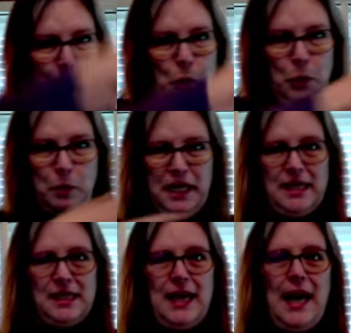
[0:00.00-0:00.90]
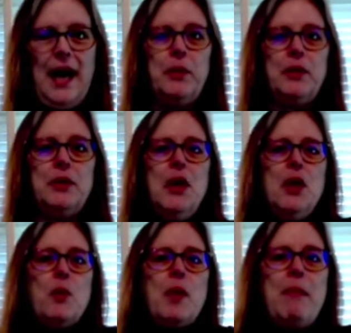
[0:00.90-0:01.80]
peace to happen,
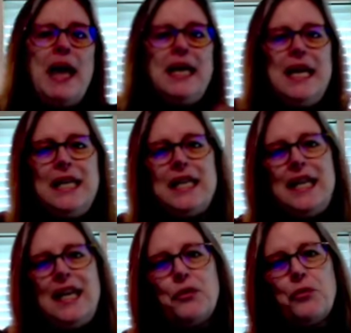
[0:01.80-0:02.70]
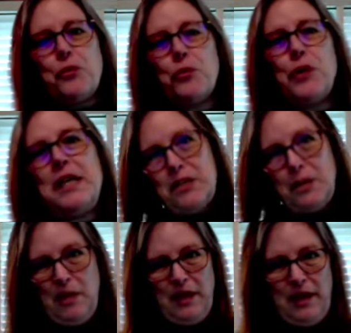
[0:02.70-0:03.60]
we may need to get rid of some
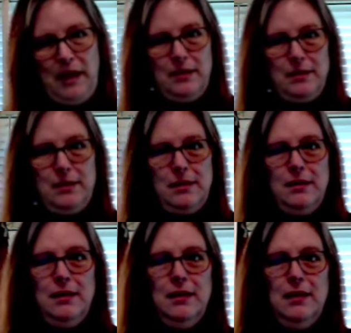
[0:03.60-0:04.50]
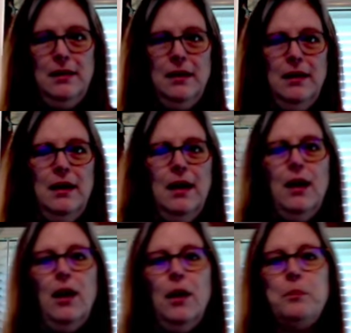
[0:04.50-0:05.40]
things,
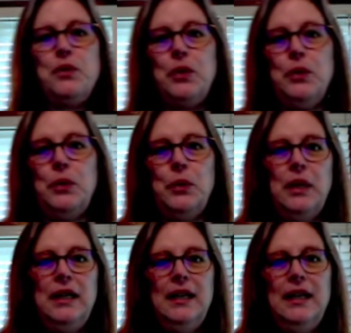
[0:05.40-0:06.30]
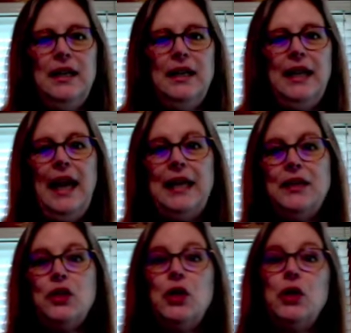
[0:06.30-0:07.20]
up to and
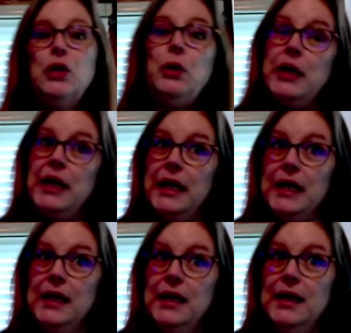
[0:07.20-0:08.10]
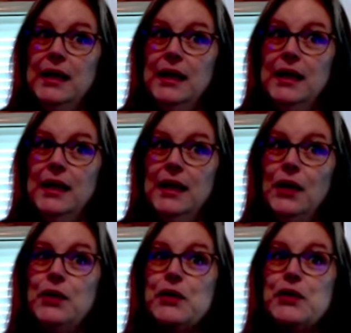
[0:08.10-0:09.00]
including our
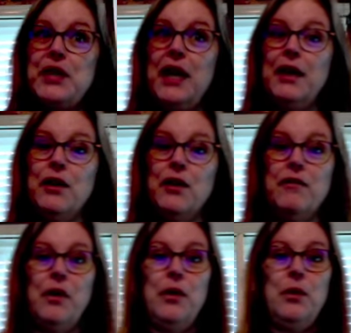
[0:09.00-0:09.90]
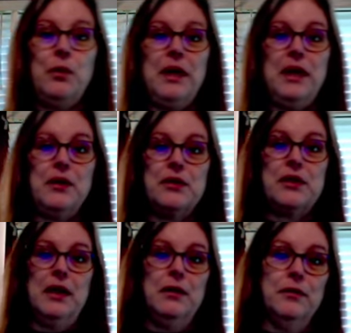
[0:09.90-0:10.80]
understanding of our own inner
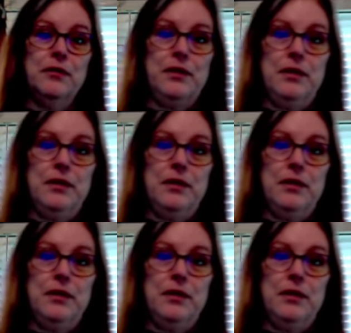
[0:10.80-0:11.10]
selves.